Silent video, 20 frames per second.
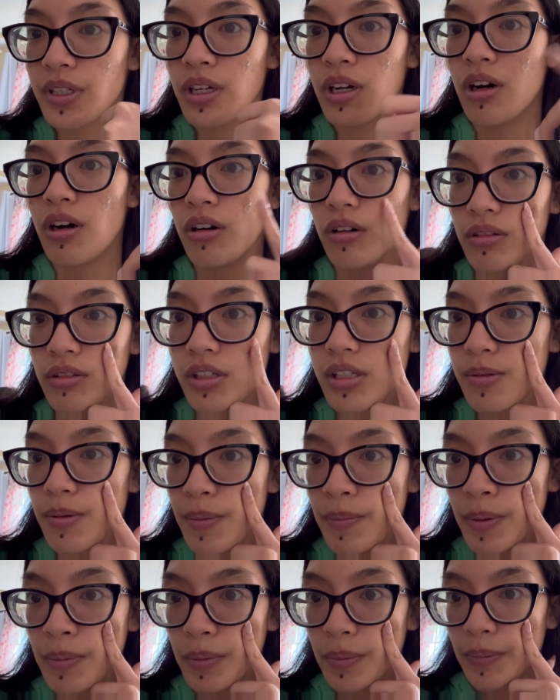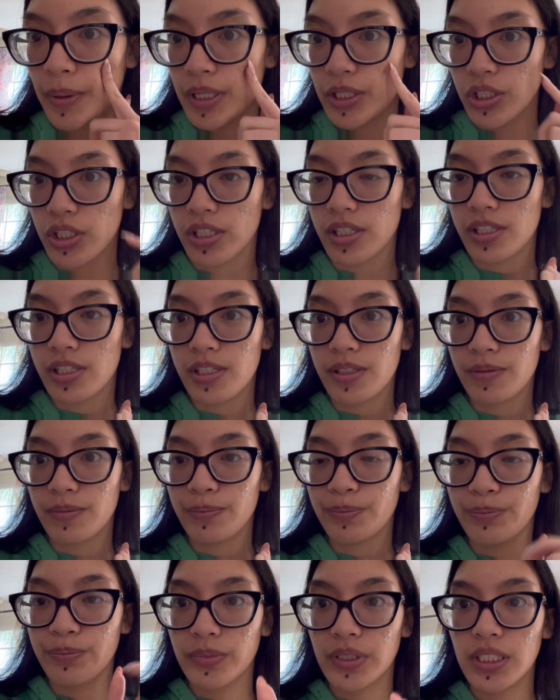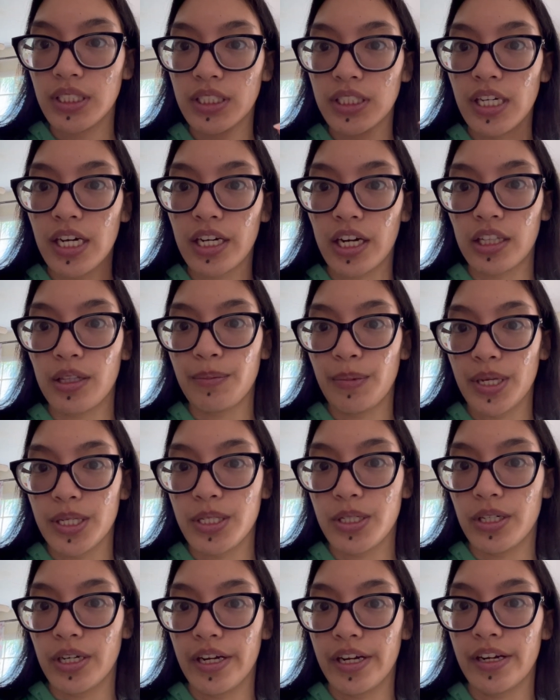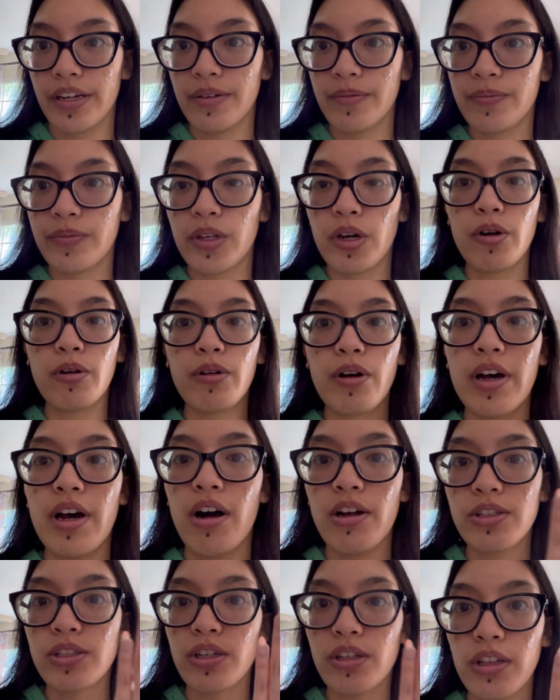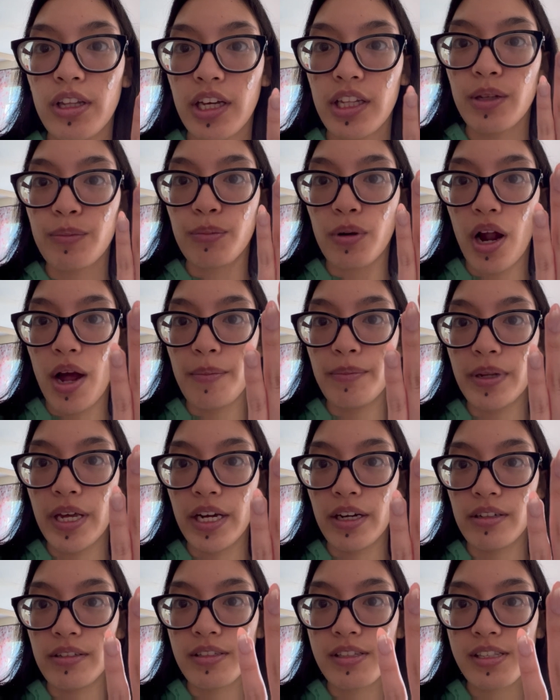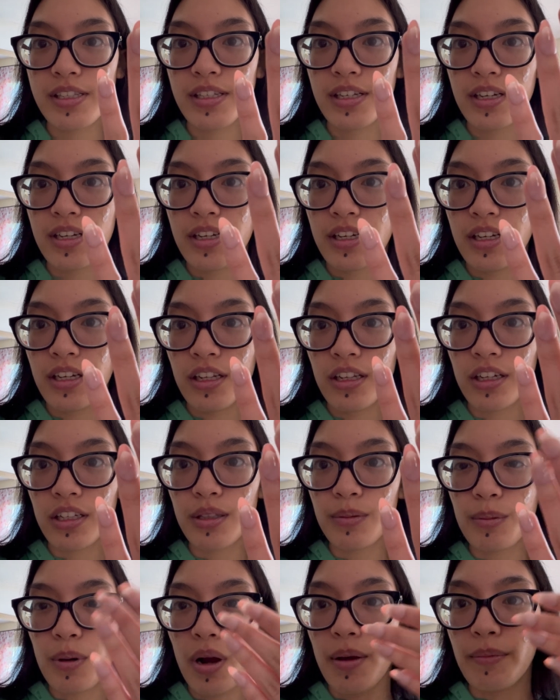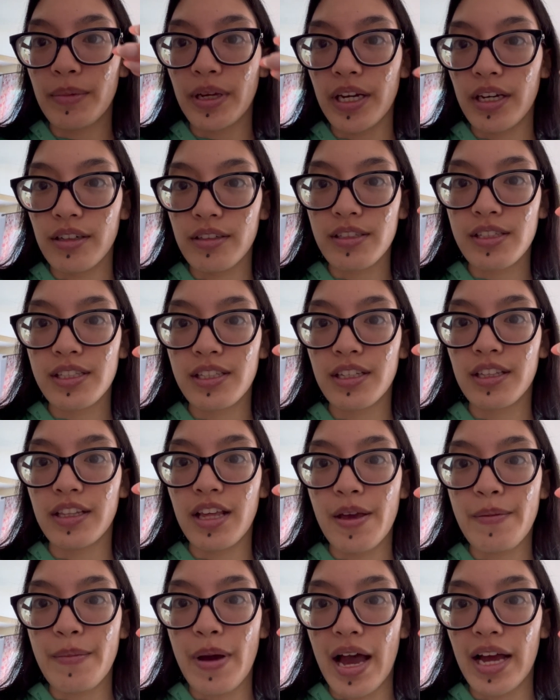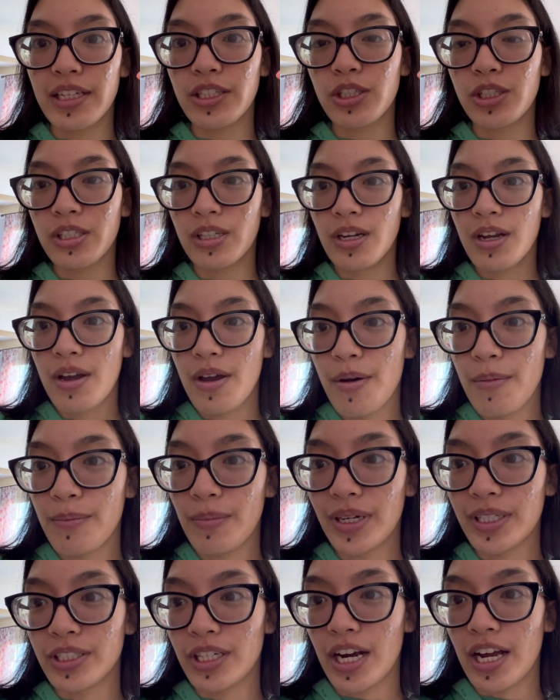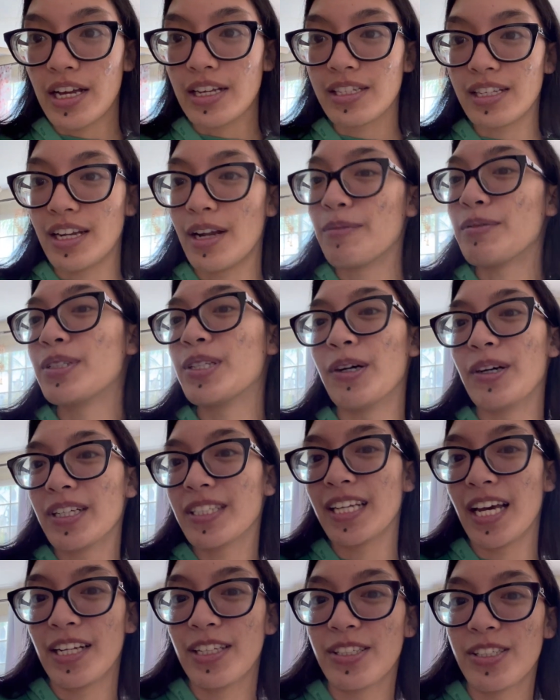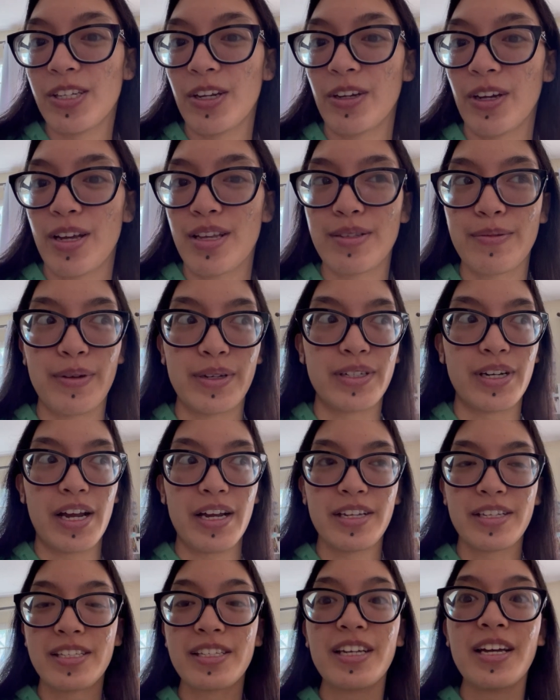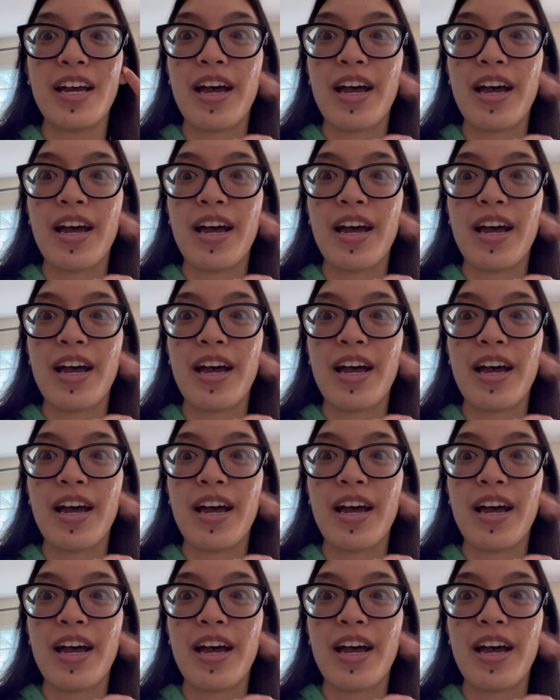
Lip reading: Oh, these are my pimple patches. Got them yesterday. Oh, also look at the prom nails. Look at the prom nails. They match my dress, and I'm so excited to show you guys my dress.